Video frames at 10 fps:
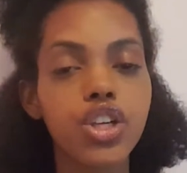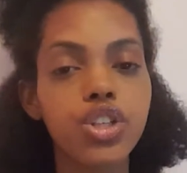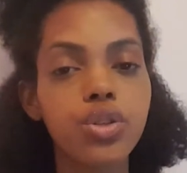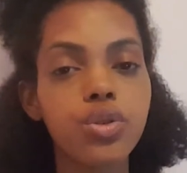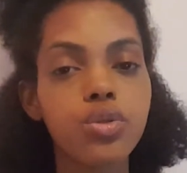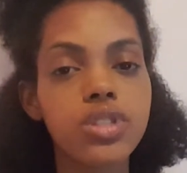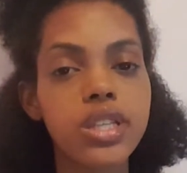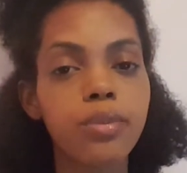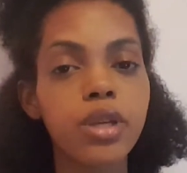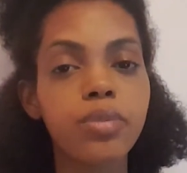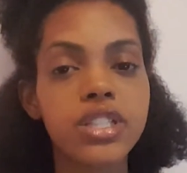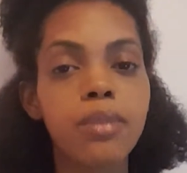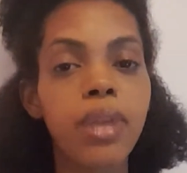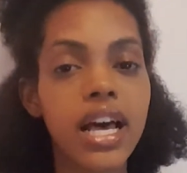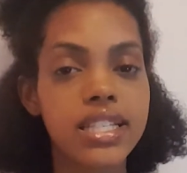you simply put a
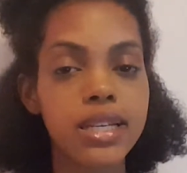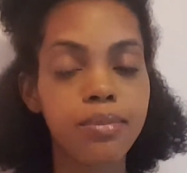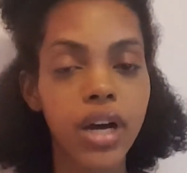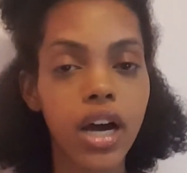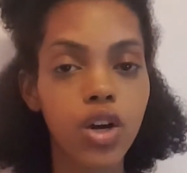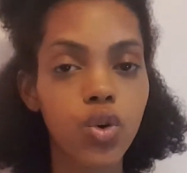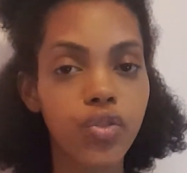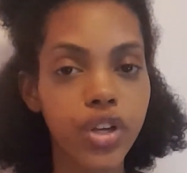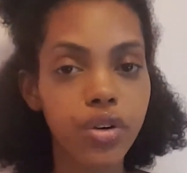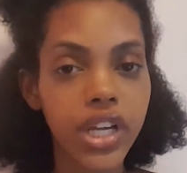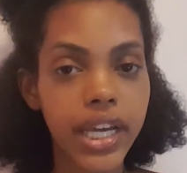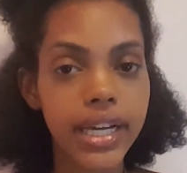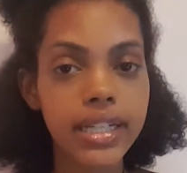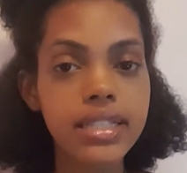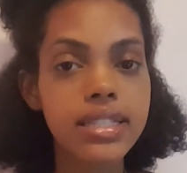plastic bag over your
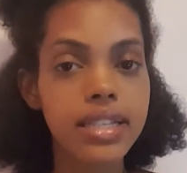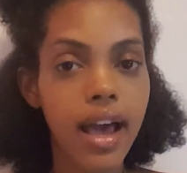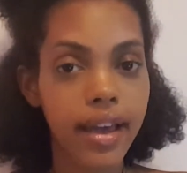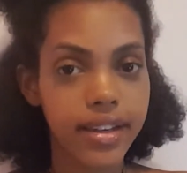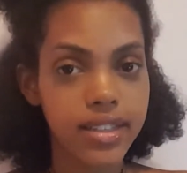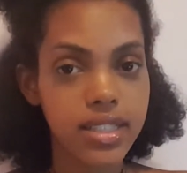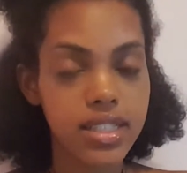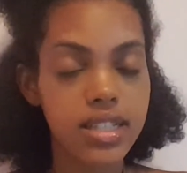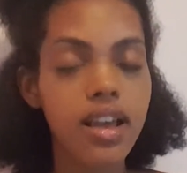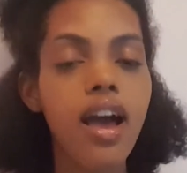hair, tie it,